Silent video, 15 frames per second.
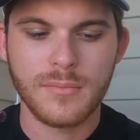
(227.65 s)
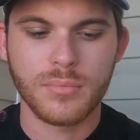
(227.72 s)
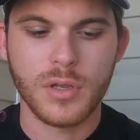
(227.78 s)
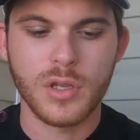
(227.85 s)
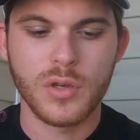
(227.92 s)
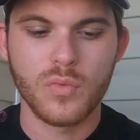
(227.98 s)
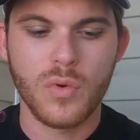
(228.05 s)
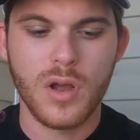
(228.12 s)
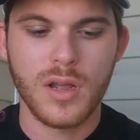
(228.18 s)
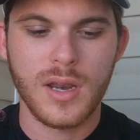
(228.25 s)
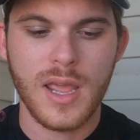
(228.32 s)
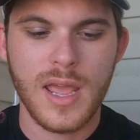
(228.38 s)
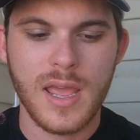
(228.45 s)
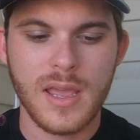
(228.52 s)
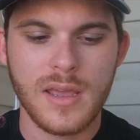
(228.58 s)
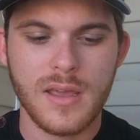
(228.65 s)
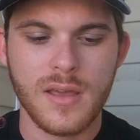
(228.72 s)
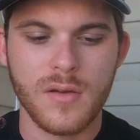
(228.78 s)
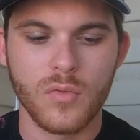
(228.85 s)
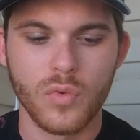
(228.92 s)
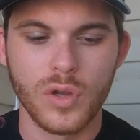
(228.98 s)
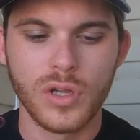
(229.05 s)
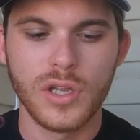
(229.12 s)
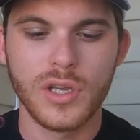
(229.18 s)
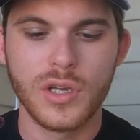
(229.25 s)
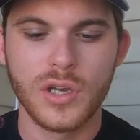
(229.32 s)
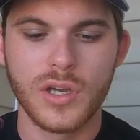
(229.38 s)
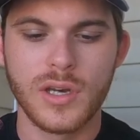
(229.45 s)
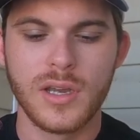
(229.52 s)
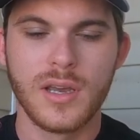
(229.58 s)
but you want a really
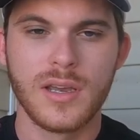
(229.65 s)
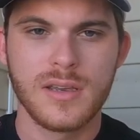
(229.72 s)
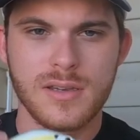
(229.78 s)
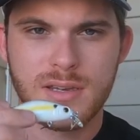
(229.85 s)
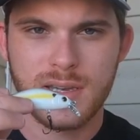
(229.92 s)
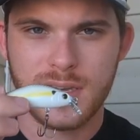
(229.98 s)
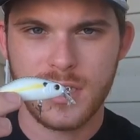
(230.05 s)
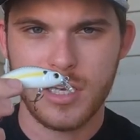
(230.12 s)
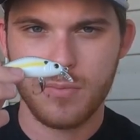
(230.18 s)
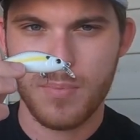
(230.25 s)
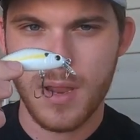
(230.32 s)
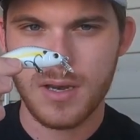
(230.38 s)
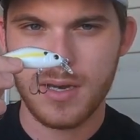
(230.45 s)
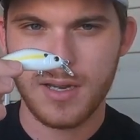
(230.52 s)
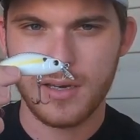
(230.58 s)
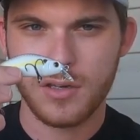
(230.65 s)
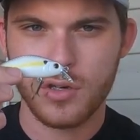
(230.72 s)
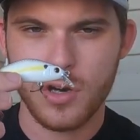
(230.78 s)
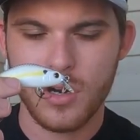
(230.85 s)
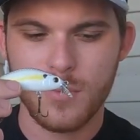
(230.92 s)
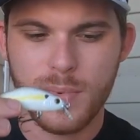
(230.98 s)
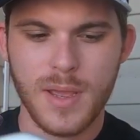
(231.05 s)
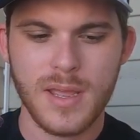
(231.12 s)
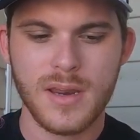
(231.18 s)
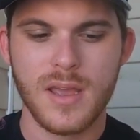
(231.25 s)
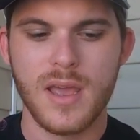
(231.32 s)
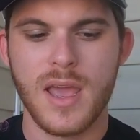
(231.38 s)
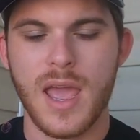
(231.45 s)
good suspending jerk bait